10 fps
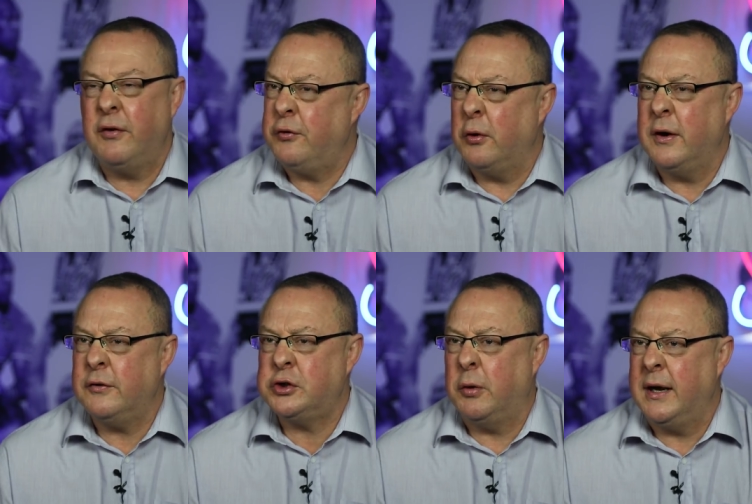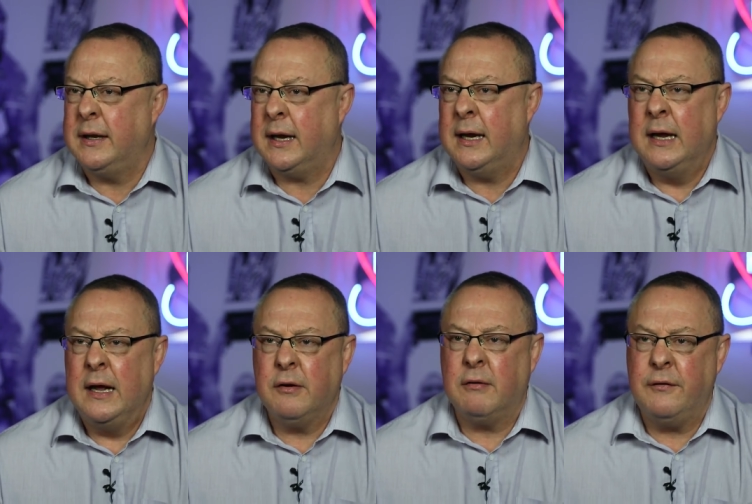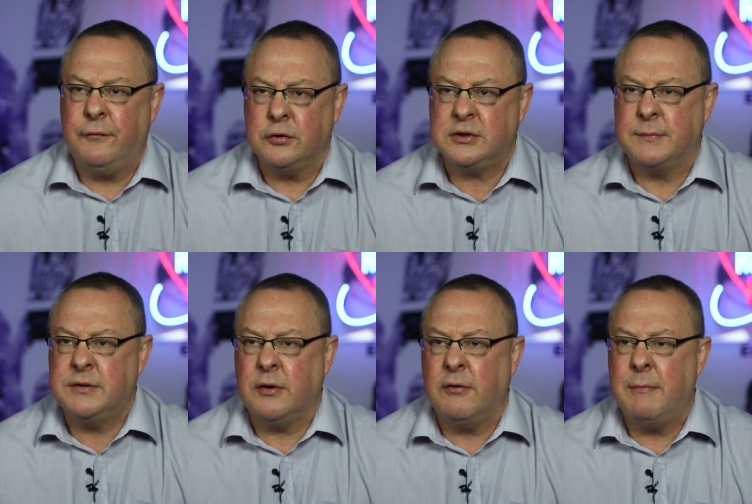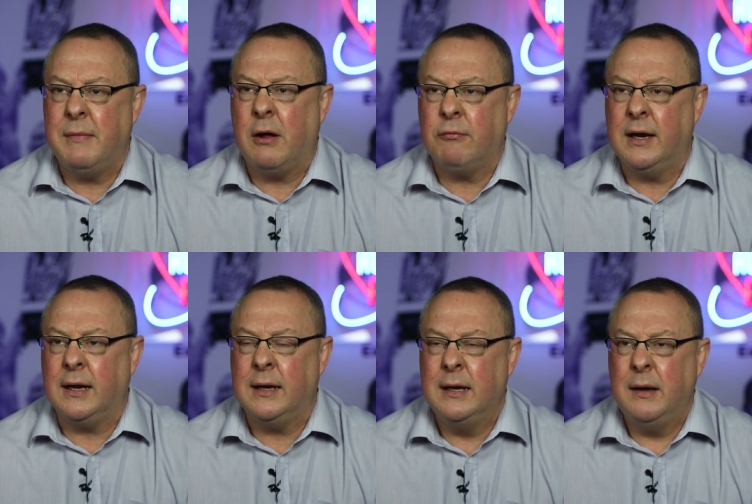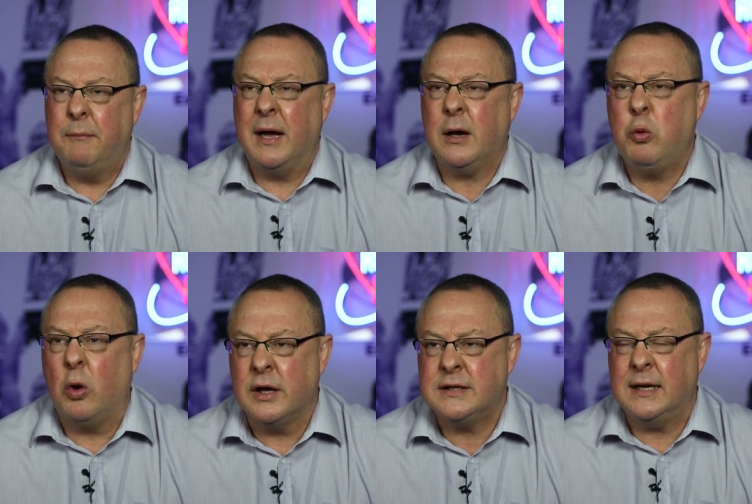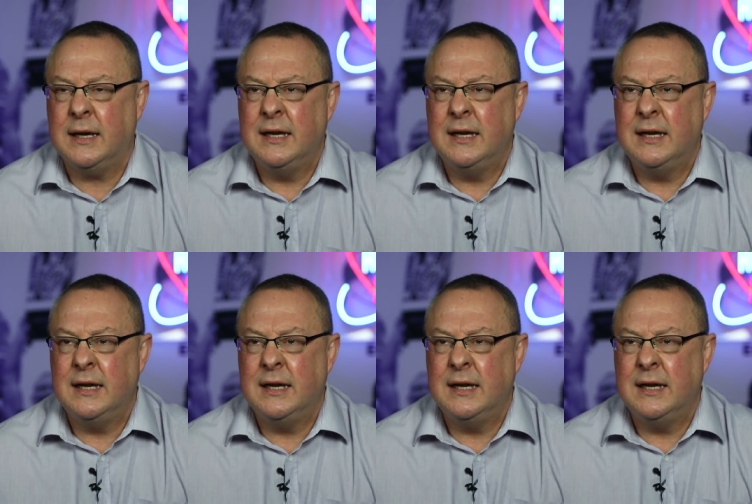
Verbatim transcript: of view, throwing, showing in the, the great footsteps of the great Mal Reilly by quality,